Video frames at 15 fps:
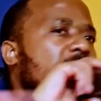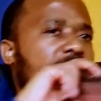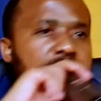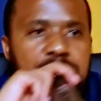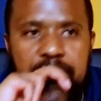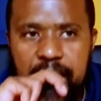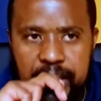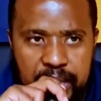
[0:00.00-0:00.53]

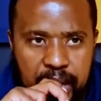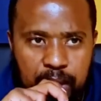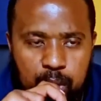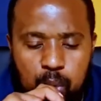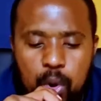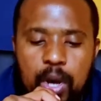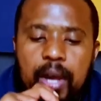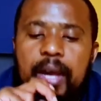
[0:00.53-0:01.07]
nothing they tell
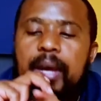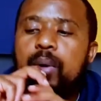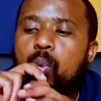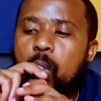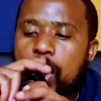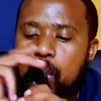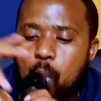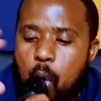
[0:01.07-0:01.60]
you.
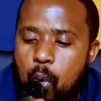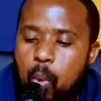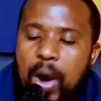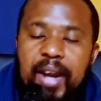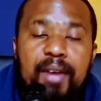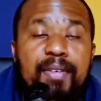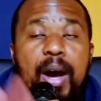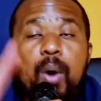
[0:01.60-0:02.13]

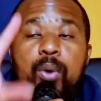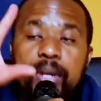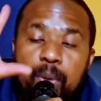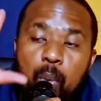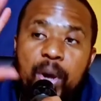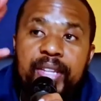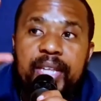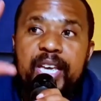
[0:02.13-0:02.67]
Whatever,
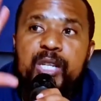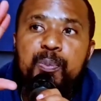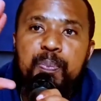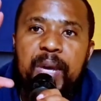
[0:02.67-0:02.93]
when they